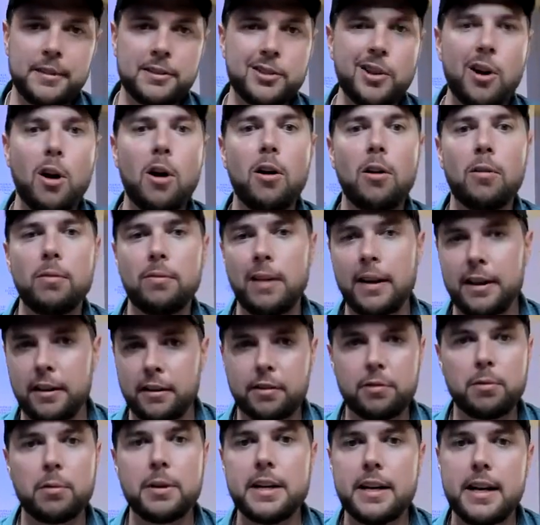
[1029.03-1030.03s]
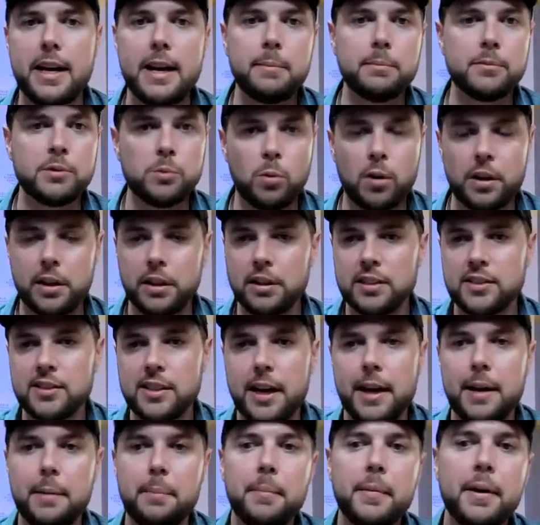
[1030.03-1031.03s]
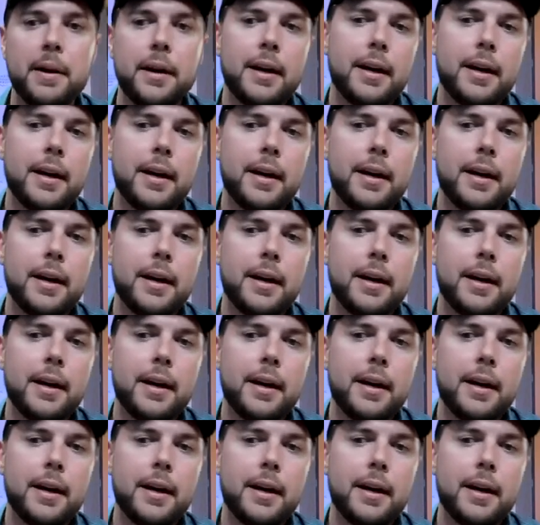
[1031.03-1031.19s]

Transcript: it's all like three names, one and the same.